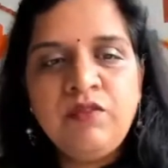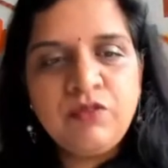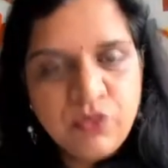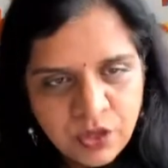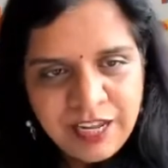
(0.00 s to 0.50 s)

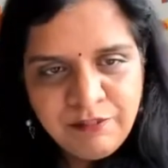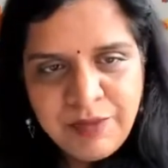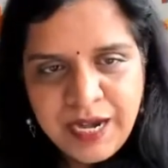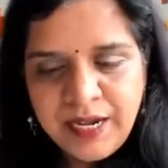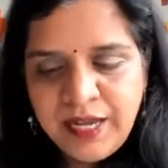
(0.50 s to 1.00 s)
If you don't
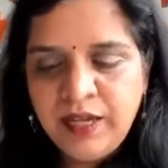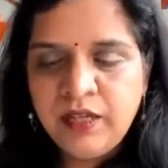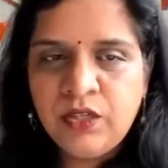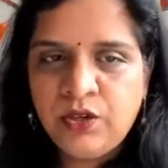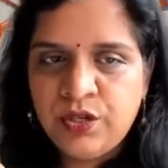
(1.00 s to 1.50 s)
have bhendi,
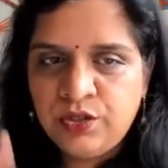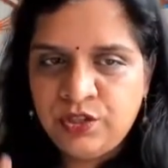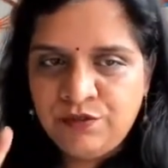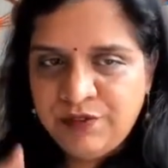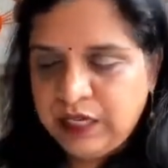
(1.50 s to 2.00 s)
you can
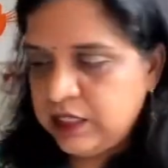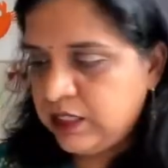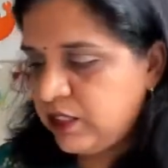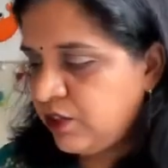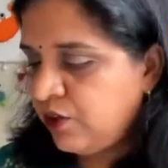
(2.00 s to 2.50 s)
use your
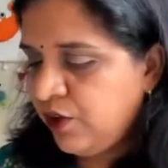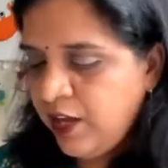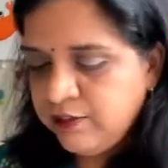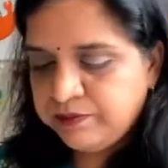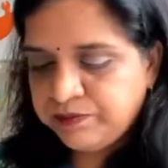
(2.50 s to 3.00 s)
fingers.
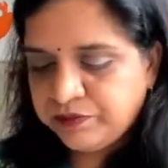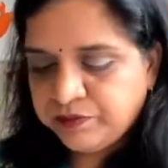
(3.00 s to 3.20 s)
Okay?